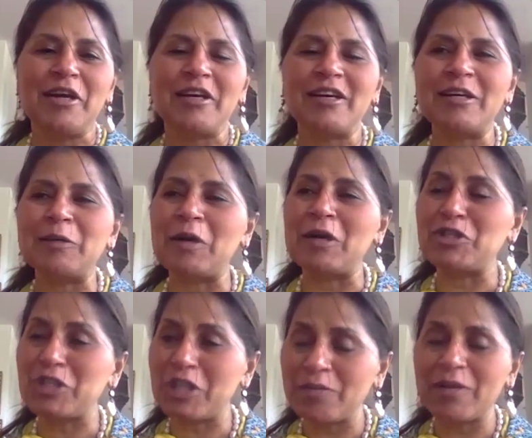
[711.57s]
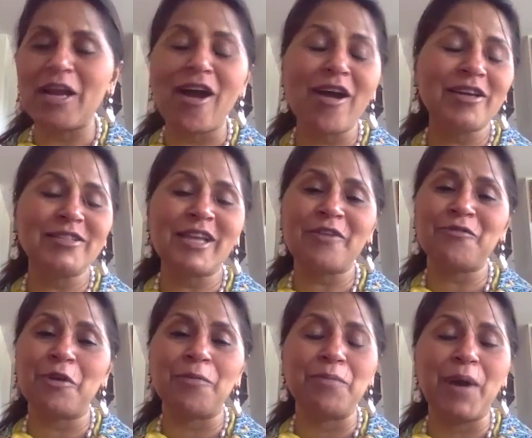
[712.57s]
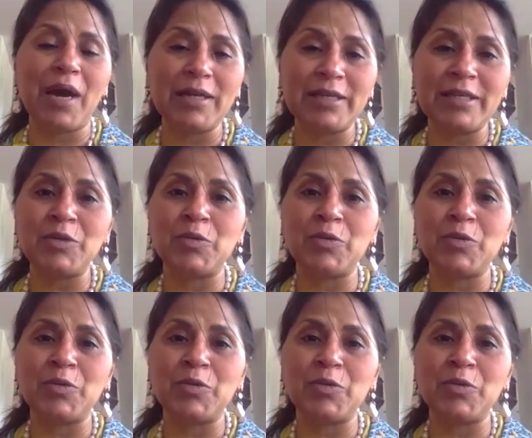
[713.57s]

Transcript: uh a german architect from bali